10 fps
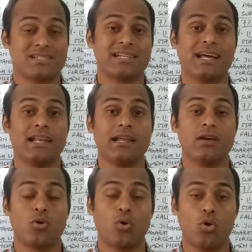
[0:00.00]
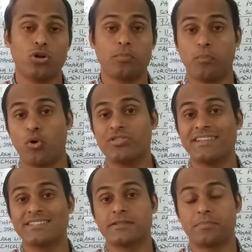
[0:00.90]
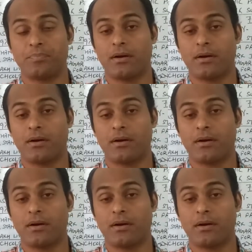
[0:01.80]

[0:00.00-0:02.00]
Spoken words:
personally hold both these